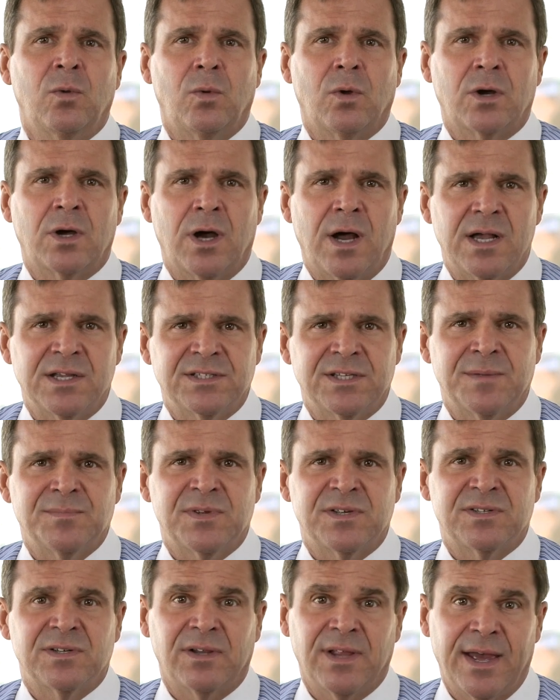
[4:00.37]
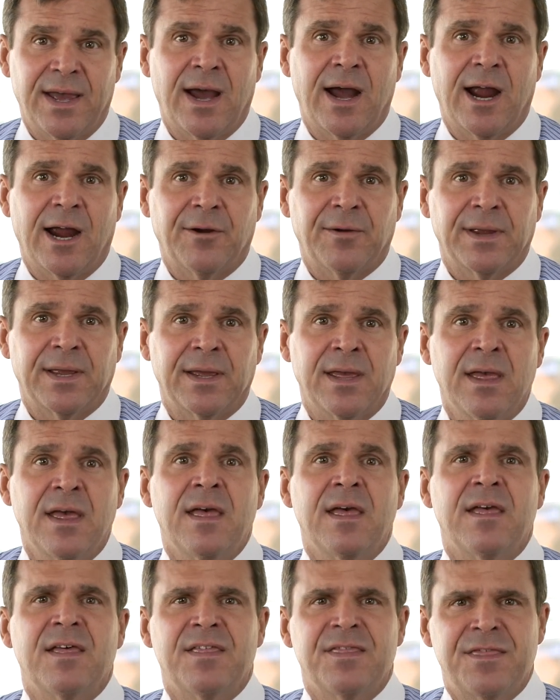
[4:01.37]
will cause them to delay hiring,
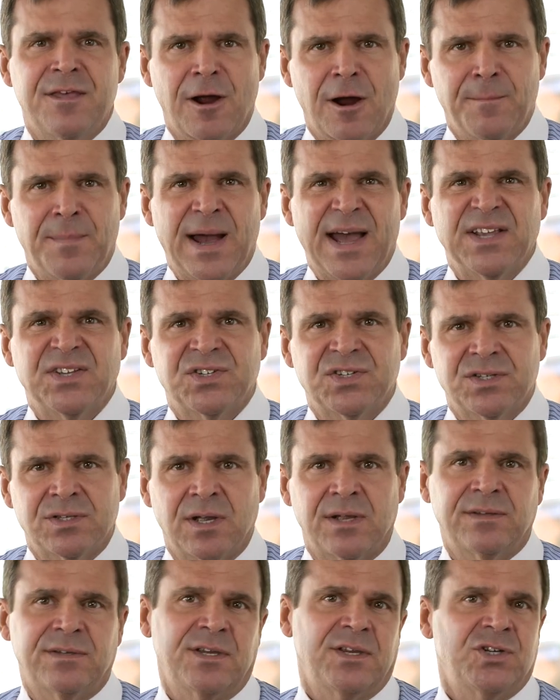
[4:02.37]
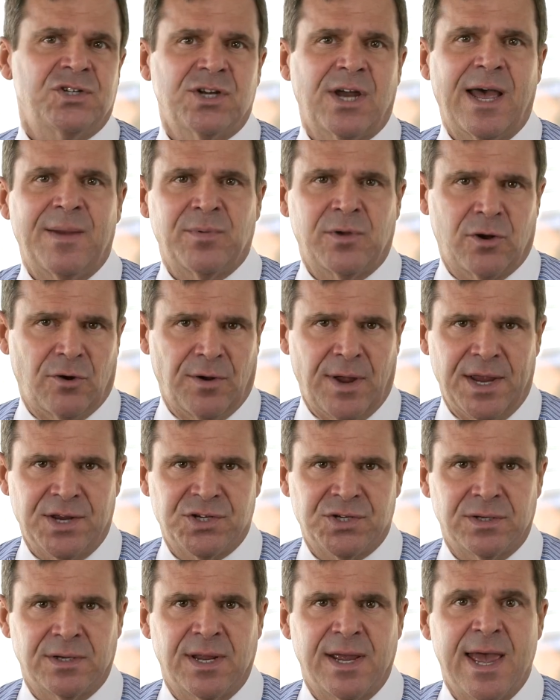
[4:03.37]
thereby stunting job
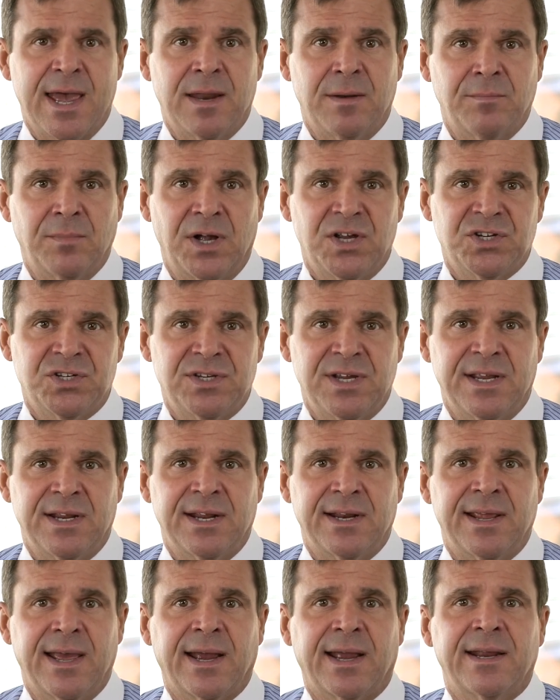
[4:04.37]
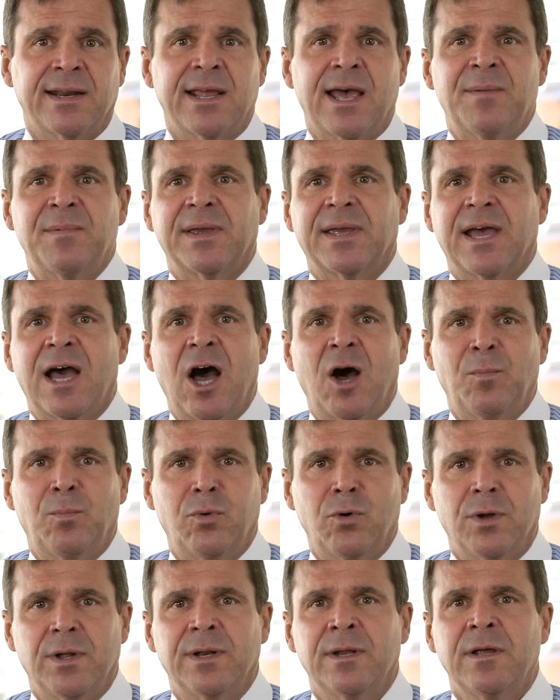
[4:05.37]
creation and much-needed economic
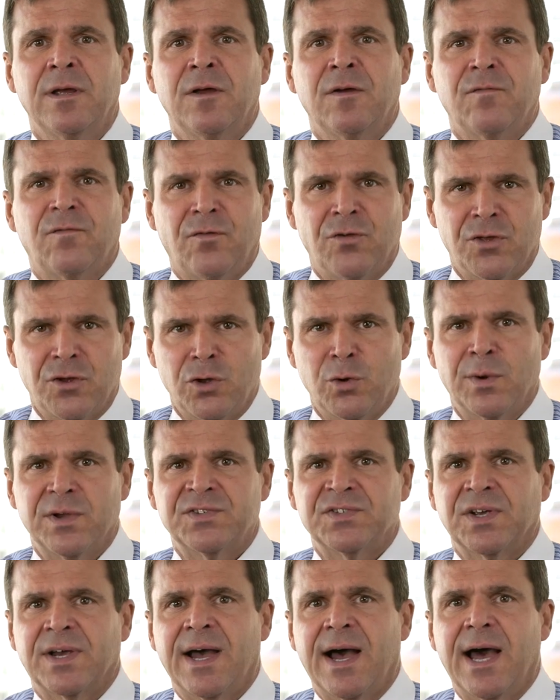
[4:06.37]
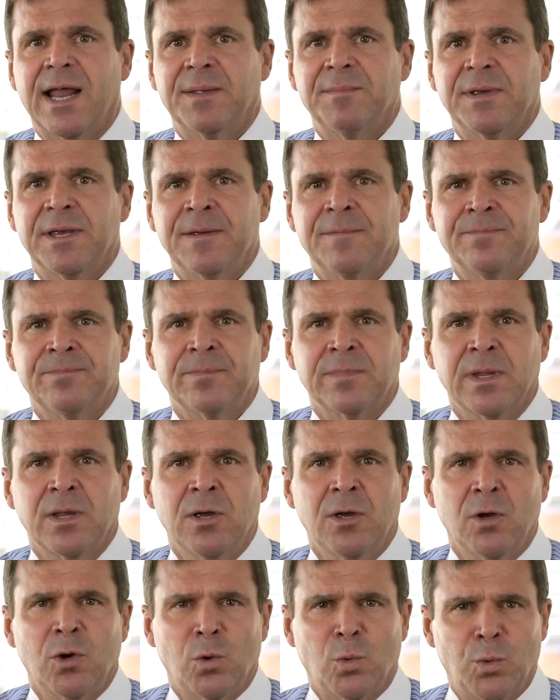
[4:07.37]
output for the U.S. economy.
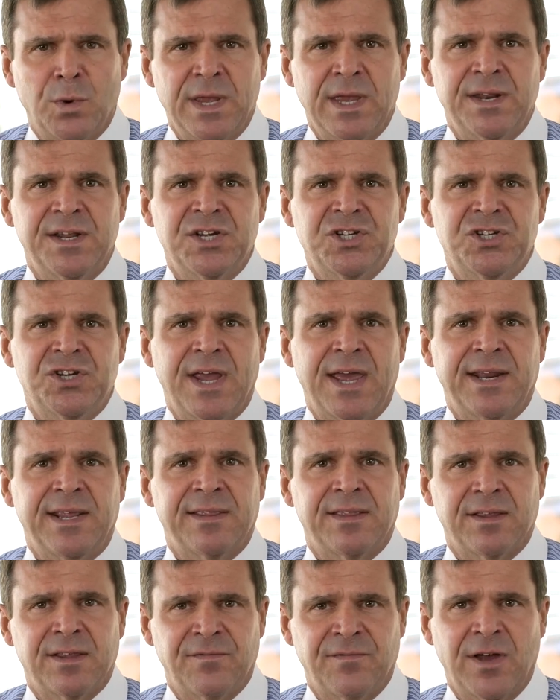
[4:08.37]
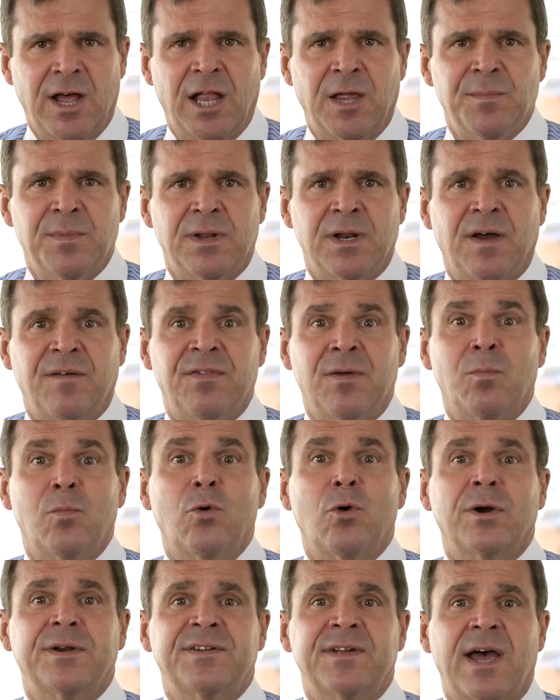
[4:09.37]
We initiated the development of the
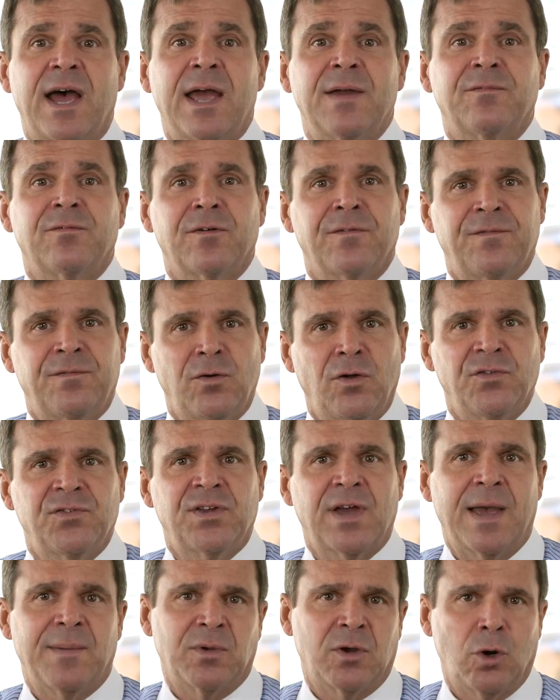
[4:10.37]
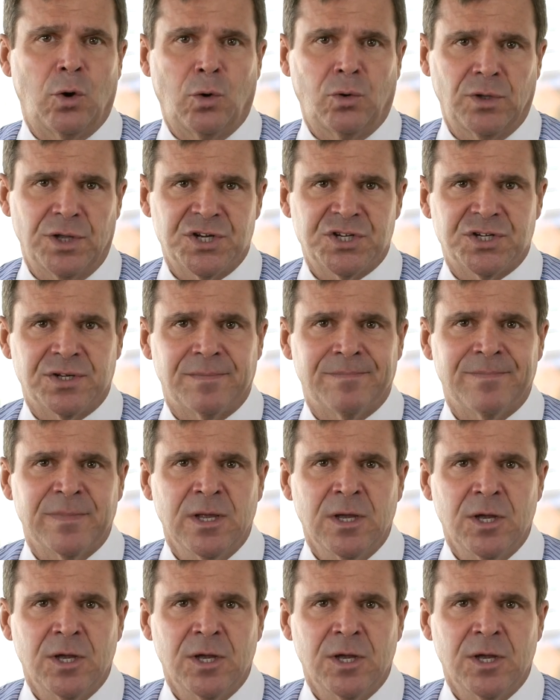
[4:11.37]
More Time for Full-Time Coalition